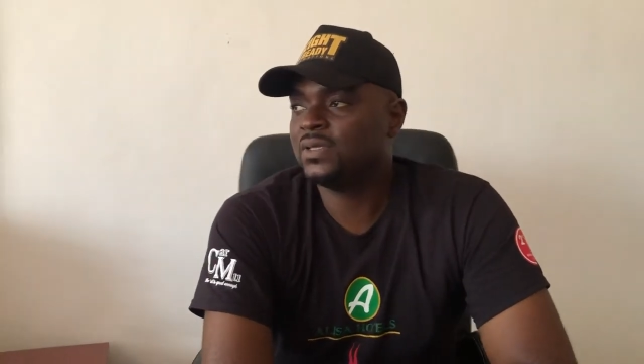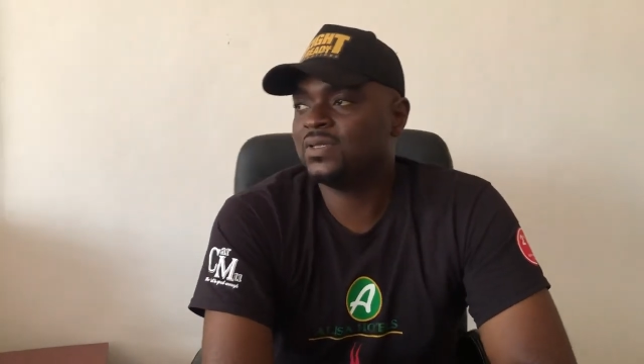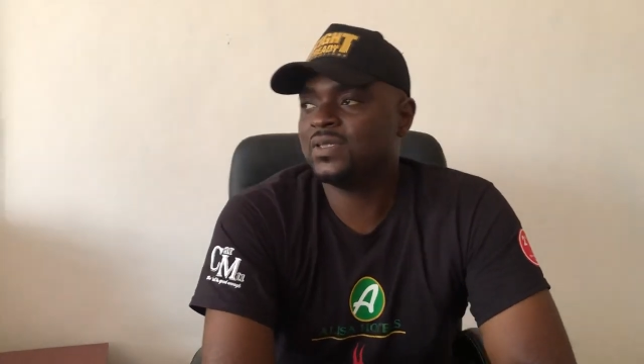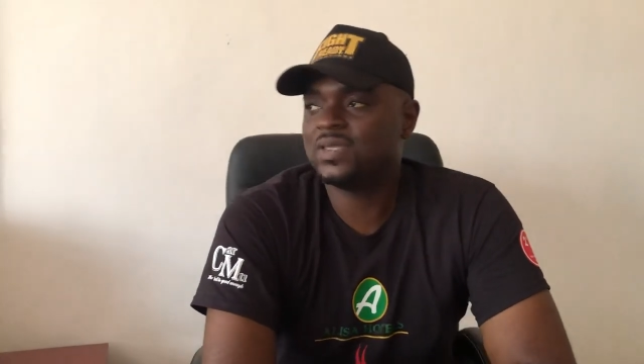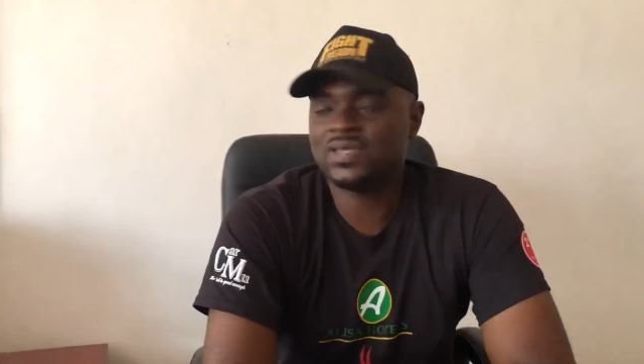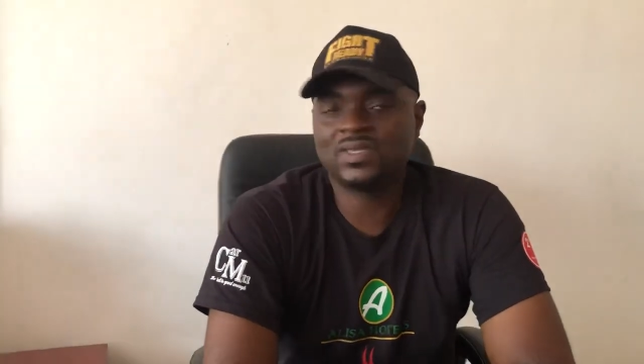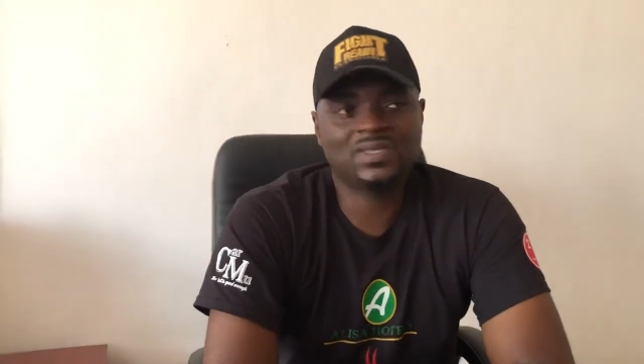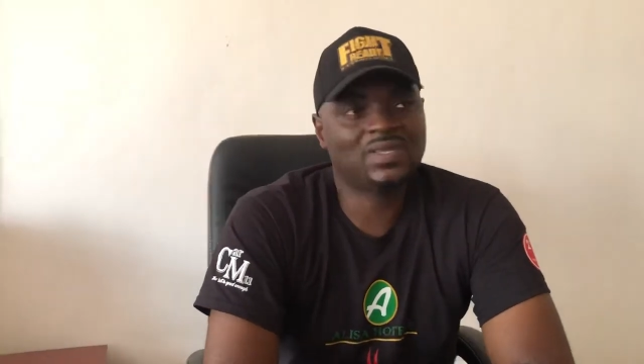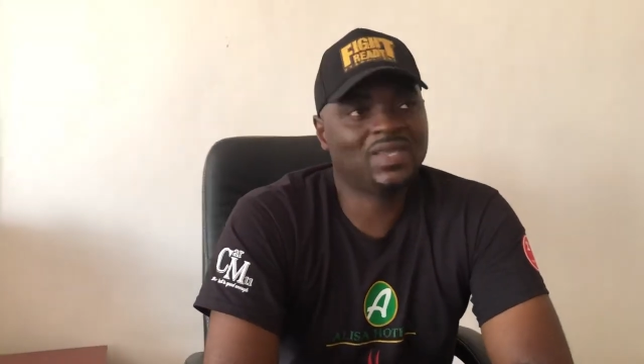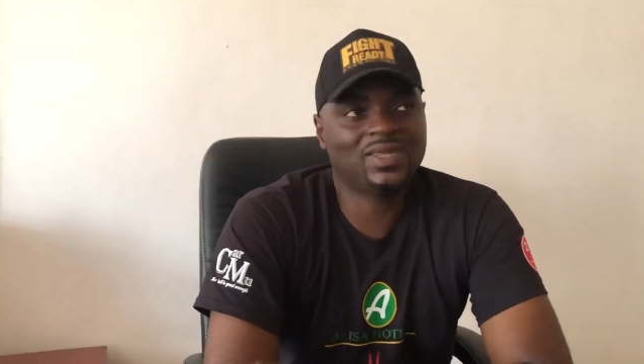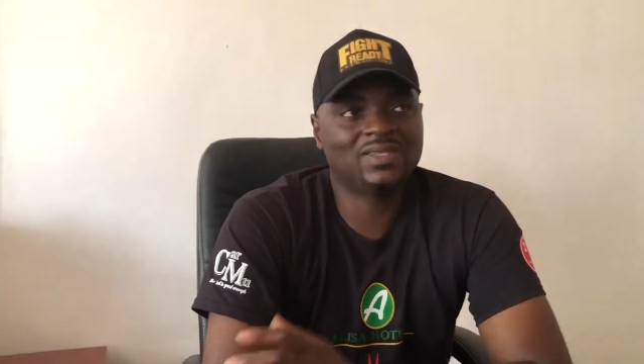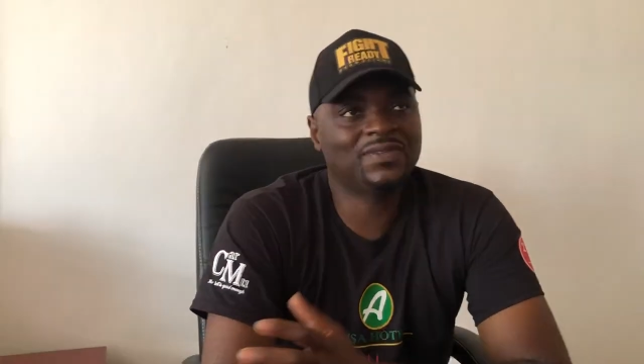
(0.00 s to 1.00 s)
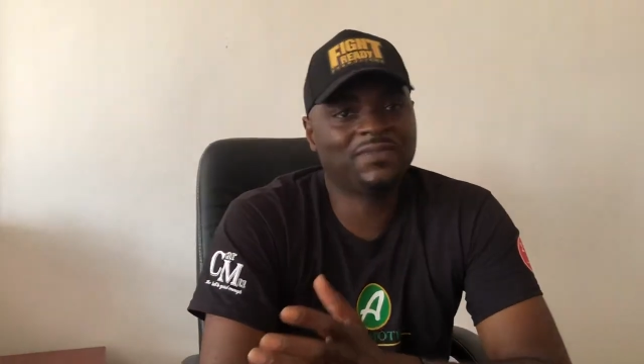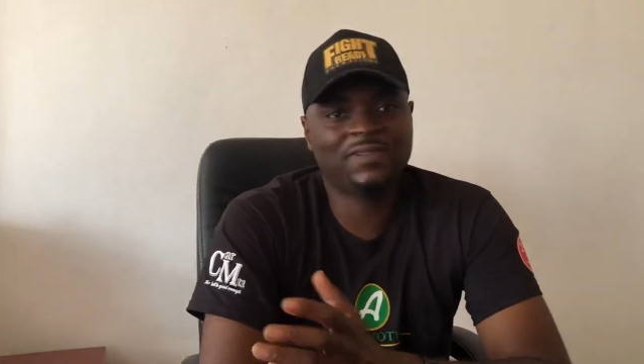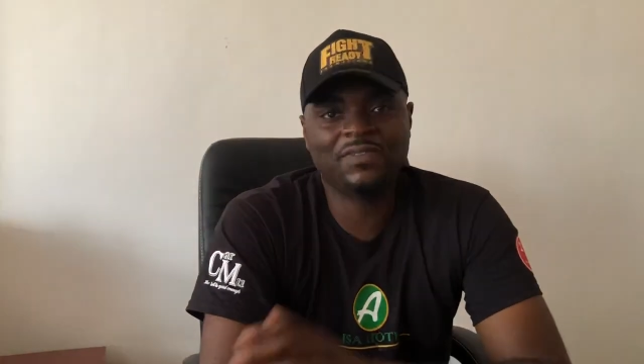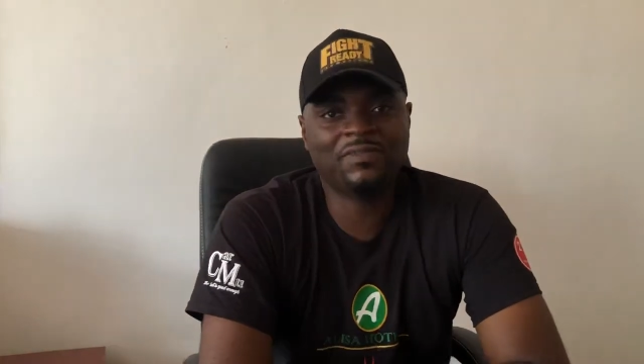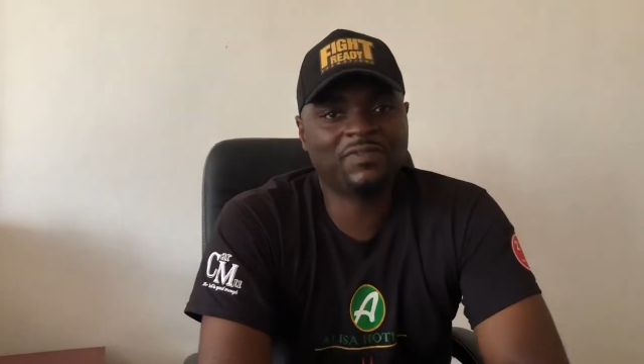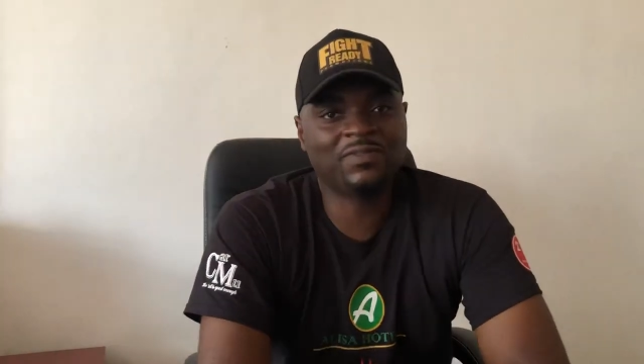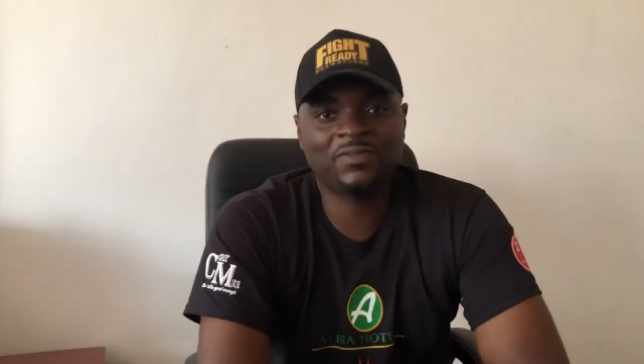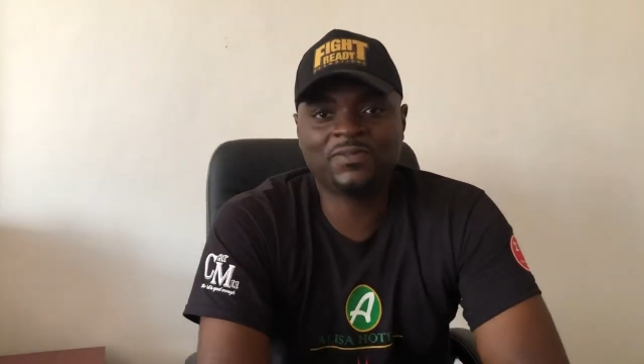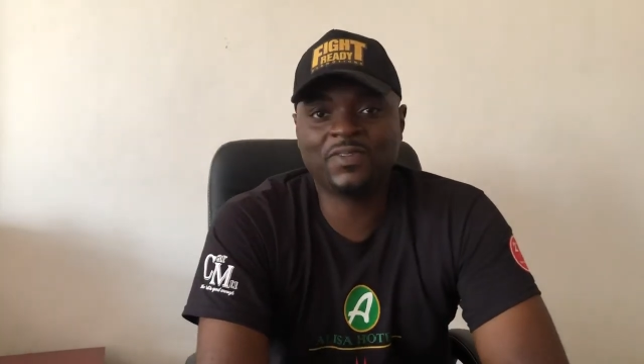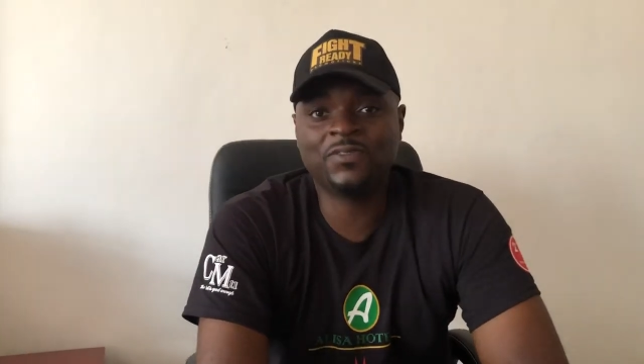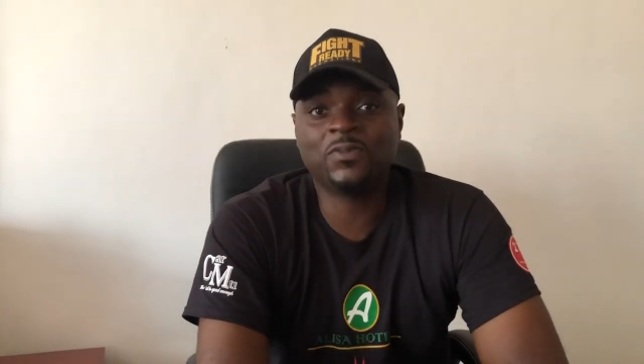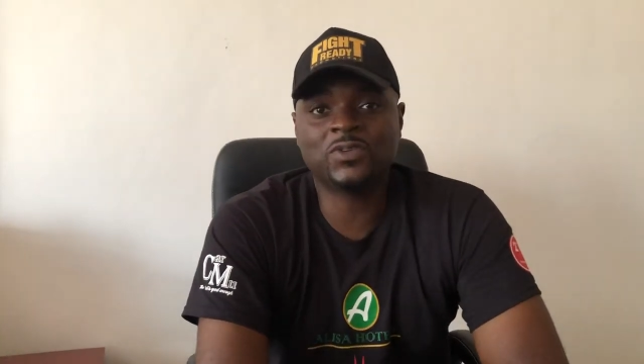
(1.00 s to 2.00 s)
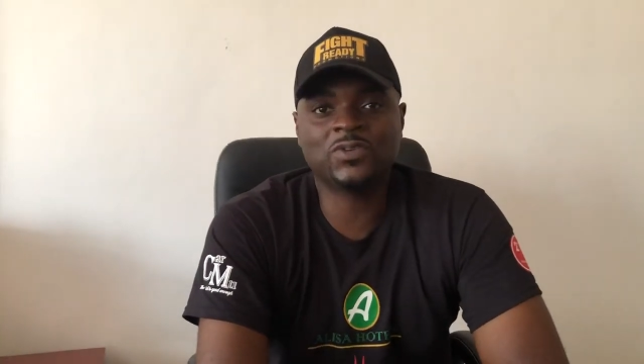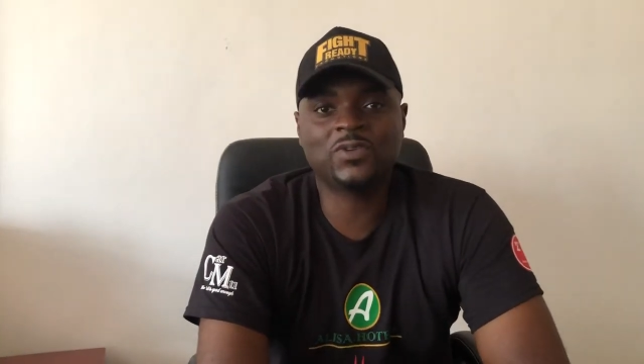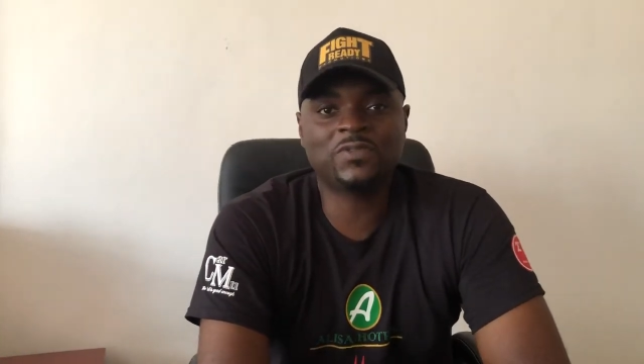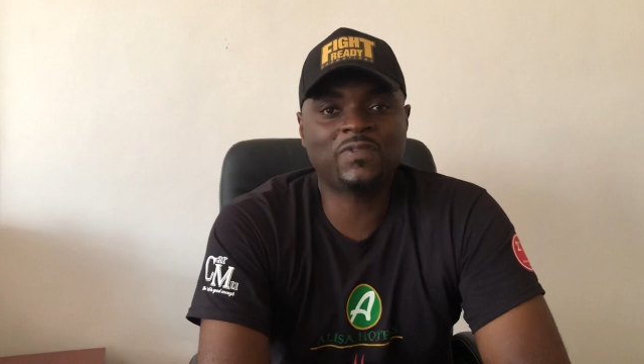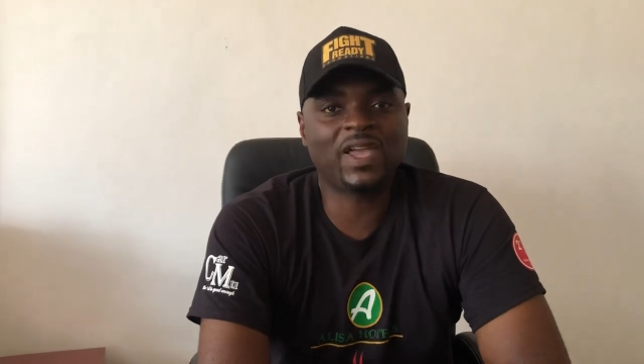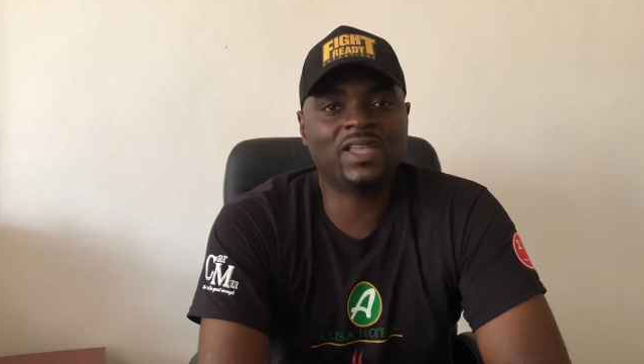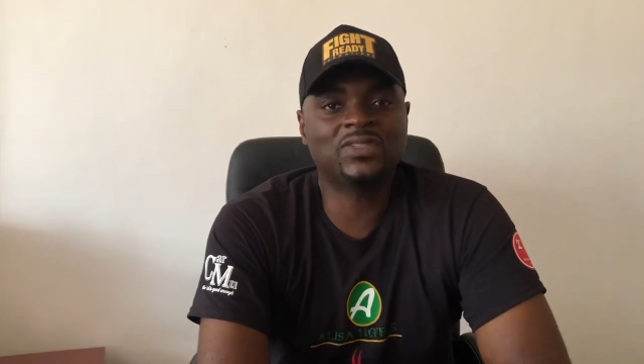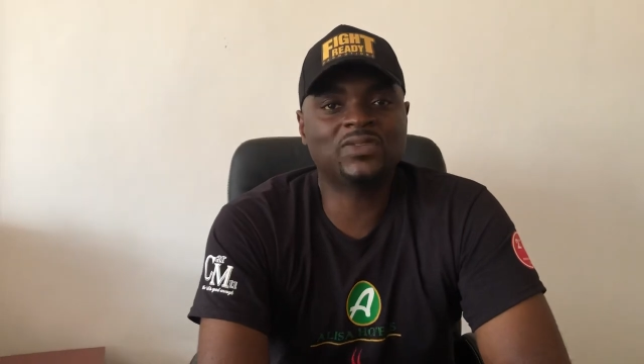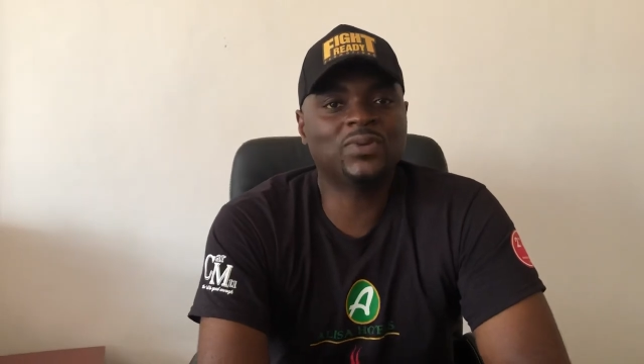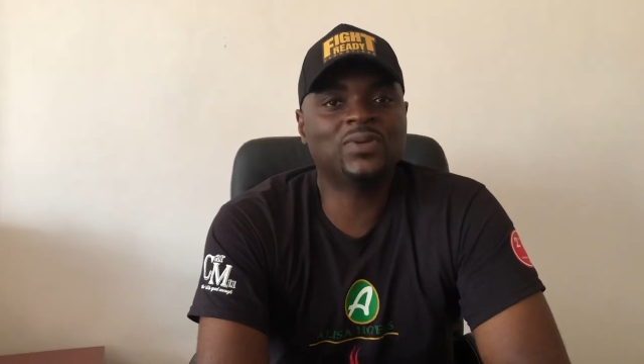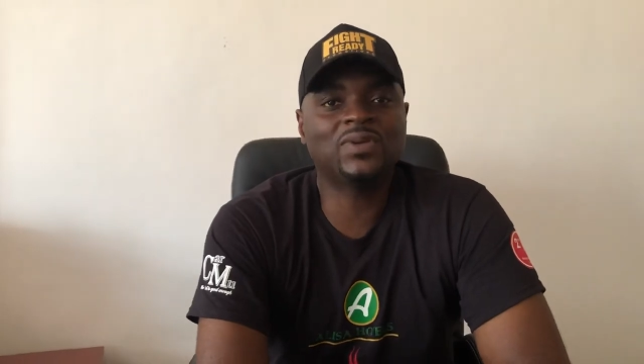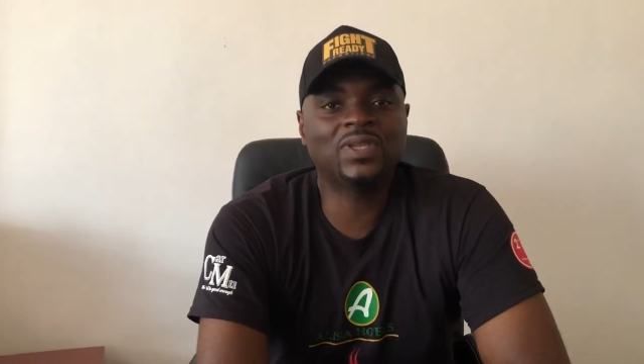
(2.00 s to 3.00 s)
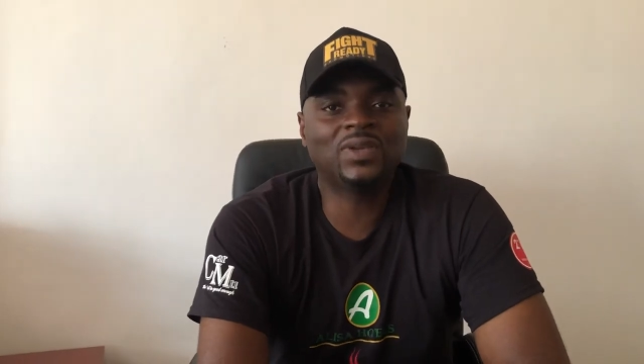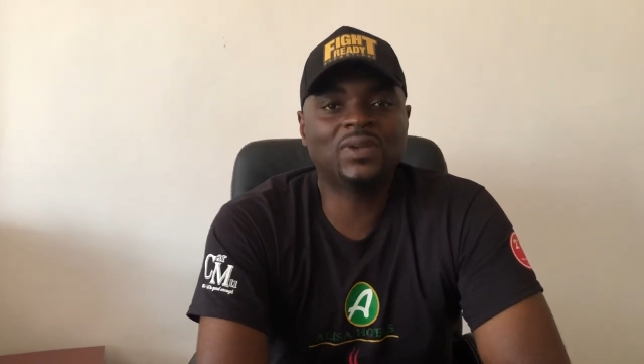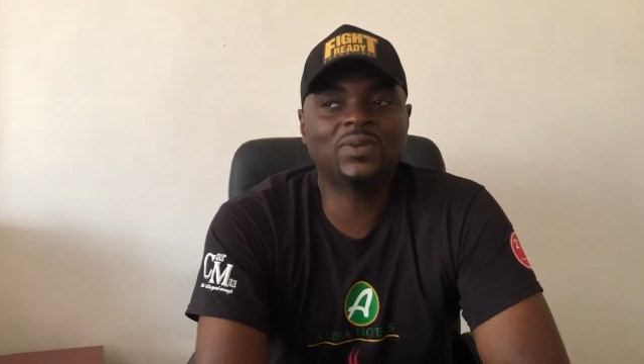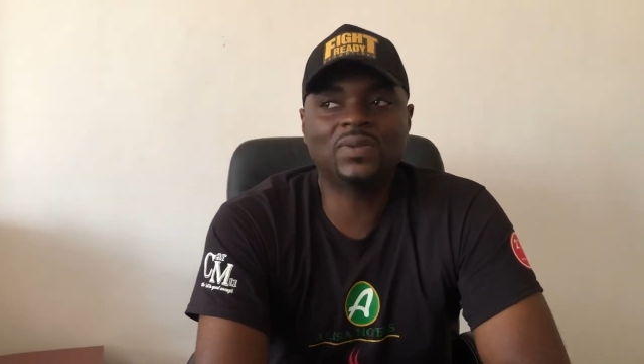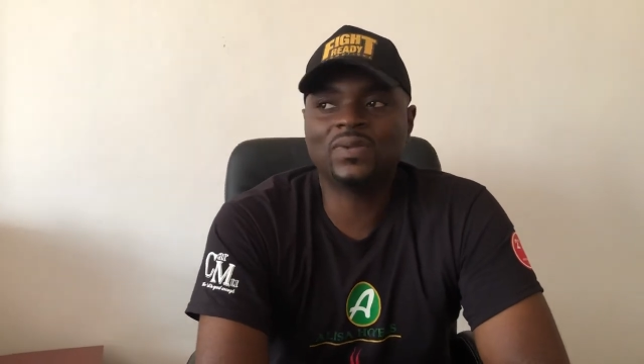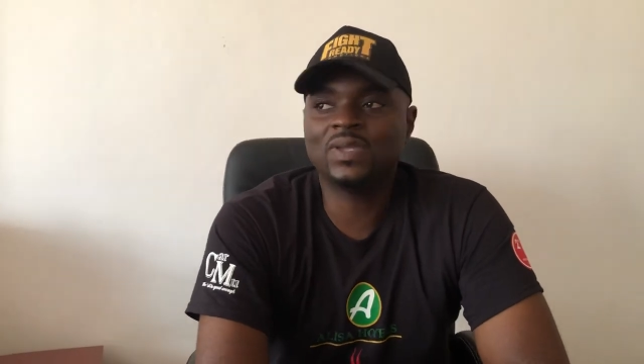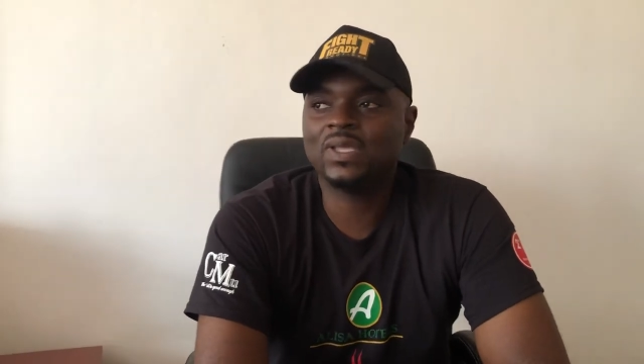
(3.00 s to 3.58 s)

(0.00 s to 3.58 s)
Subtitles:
This is his fifth or so fight, so, you know,